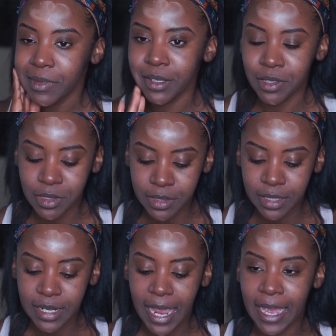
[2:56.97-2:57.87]
So it's a
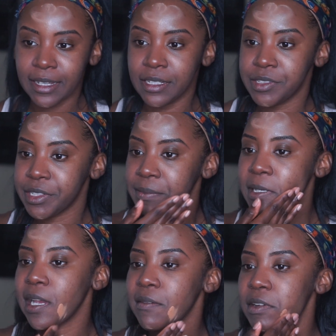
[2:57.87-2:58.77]
good acne
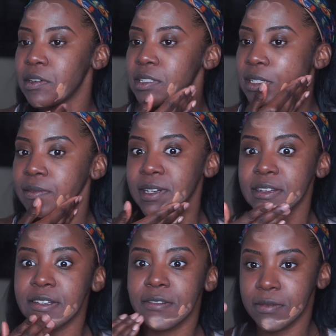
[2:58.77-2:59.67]
treatment. I've noticed like when I
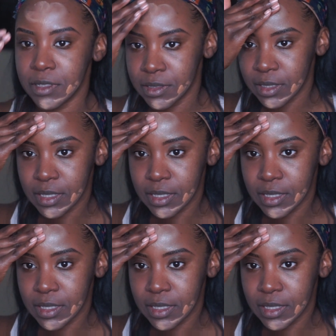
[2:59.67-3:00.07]
don't use